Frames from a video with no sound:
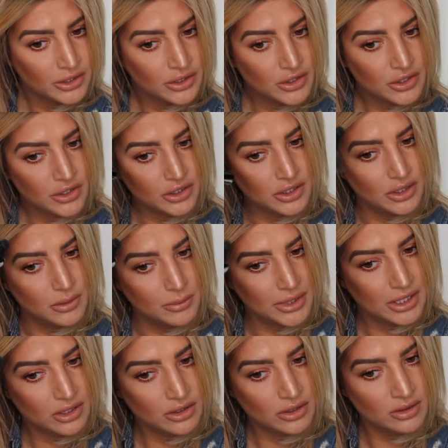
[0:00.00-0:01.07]
Start in the
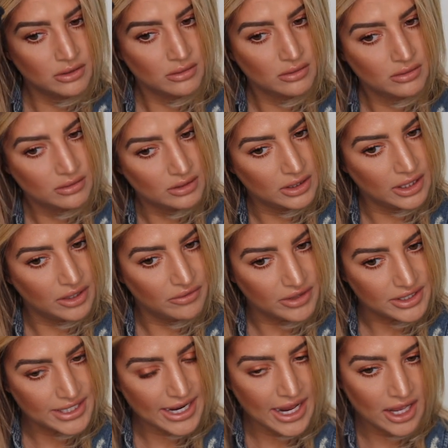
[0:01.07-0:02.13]
middle, leave
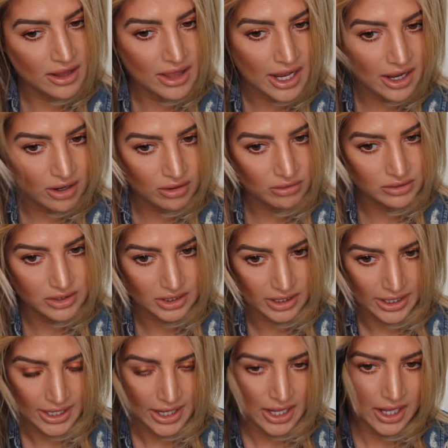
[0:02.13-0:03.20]
the tail out,
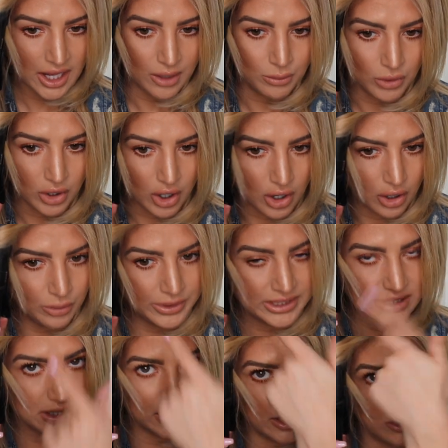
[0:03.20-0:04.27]
and we're
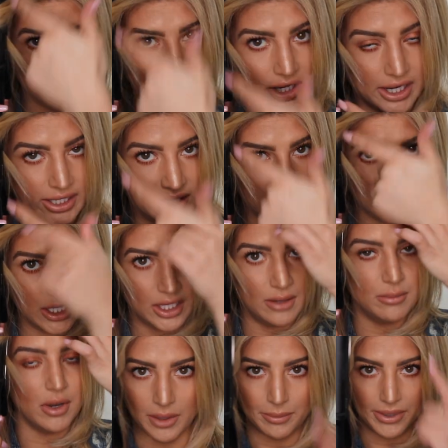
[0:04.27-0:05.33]
always gonna try and
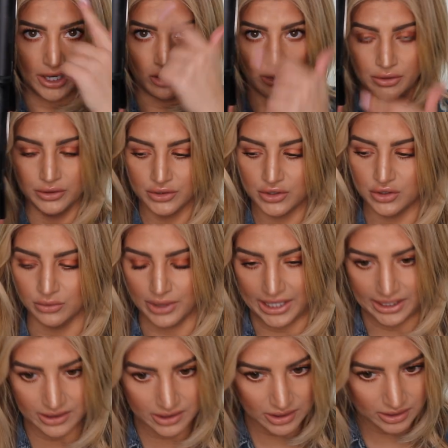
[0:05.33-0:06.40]
keep the barrel
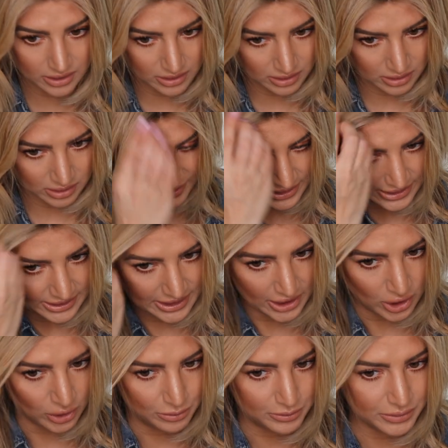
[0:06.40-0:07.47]
straight. This
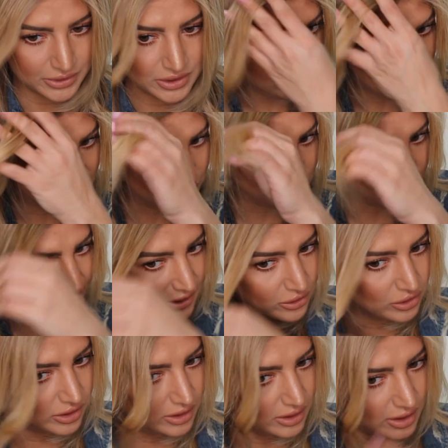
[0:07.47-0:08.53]
helps the
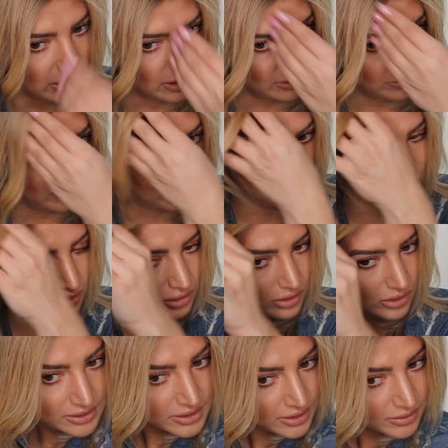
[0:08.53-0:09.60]
direction of the curl.